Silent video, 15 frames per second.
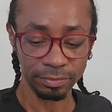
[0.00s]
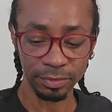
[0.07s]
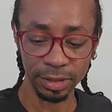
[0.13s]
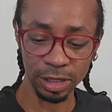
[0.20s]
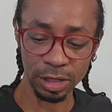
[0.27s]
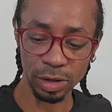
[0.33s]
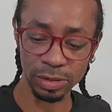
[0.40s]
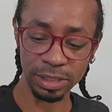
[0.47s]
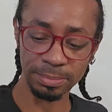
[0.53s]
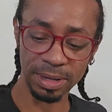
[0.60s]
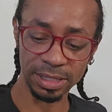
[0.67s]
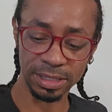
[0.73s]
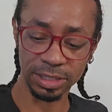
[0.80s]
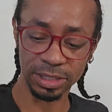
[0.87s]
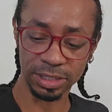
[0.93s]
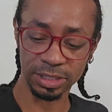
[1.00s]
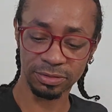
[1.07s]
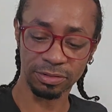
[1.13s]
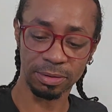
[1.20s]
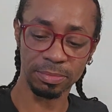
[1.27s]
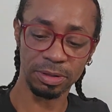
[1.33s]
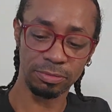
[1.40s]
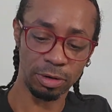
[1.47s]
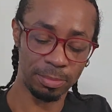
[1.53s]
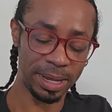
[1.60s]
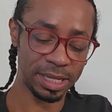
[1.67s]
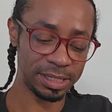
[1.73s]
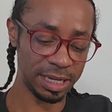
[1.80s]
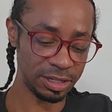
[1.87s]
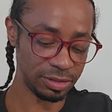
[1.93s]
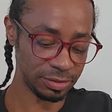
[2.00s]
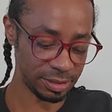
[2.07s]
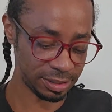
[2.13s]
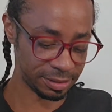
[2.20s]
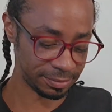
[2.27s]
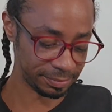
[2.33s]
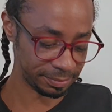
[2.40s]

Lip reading: Closing messages from the Romance Angels.